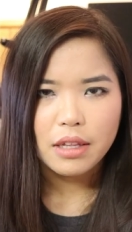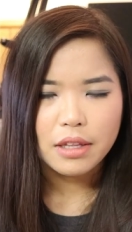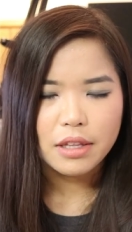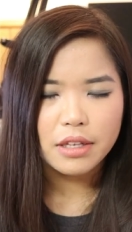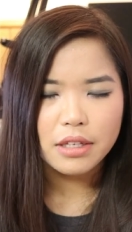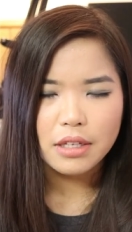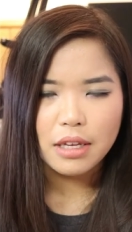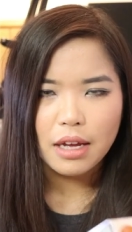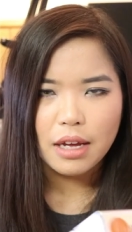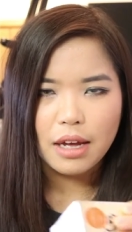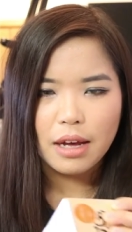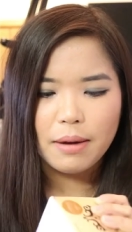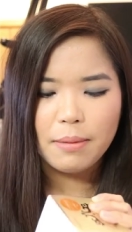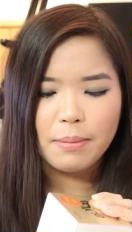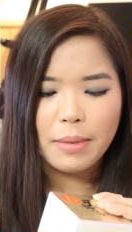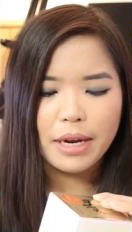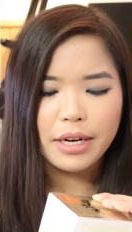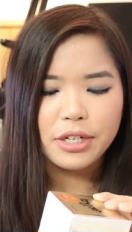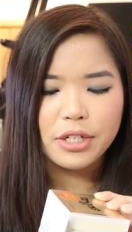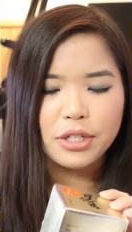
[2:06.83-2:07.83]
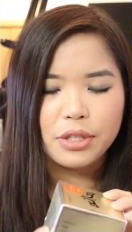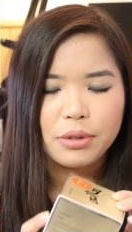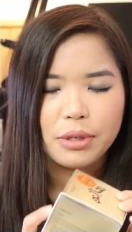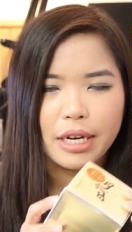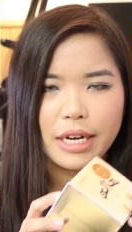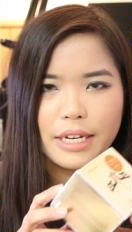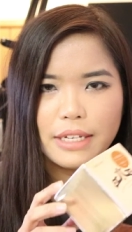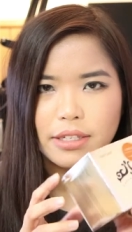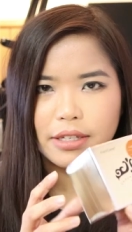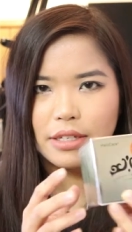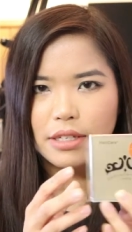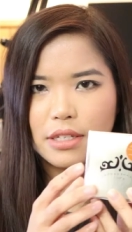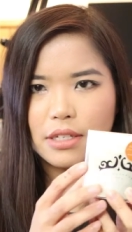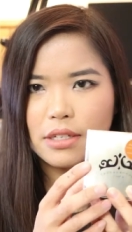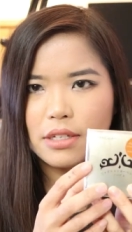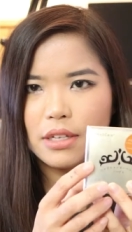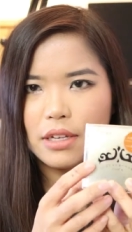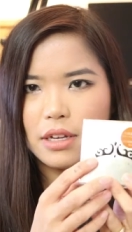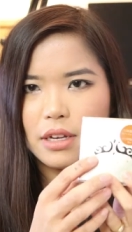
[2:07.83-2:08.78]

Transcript: This Mind you guys, this is